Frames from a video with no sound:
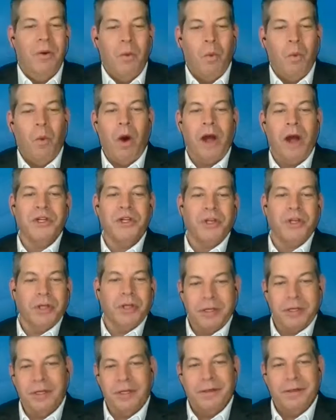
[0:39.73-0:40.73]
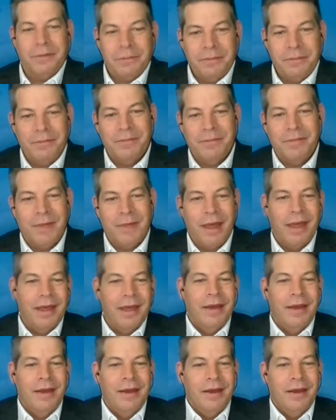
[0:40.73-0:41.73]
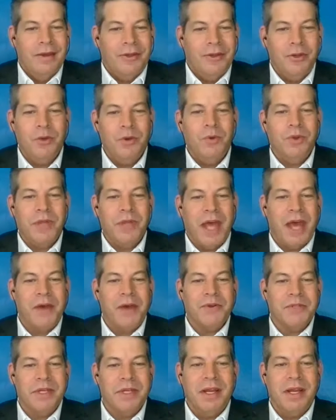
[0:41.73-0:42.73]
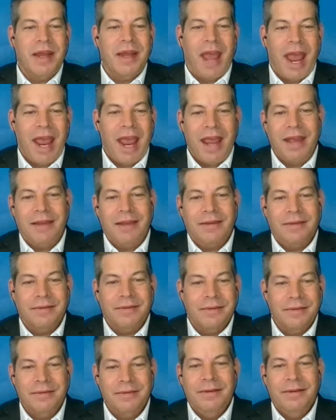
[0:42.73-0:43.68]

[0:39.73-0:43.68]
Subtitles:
Washington, 2008,